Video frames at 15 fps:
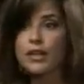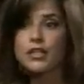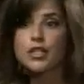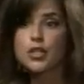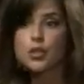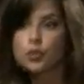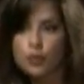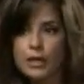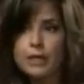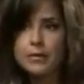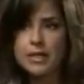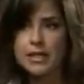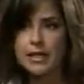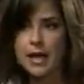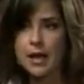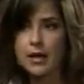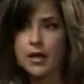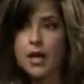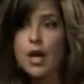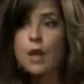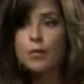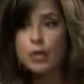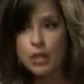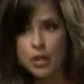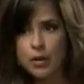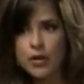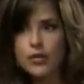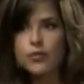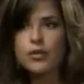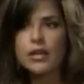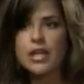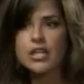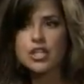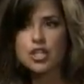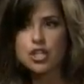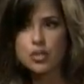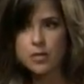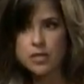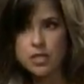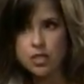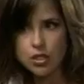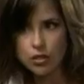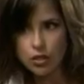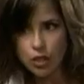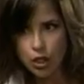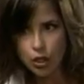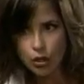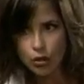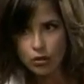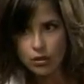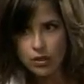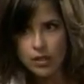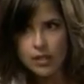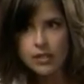run screaming yet. But you know what? The relationship is still new.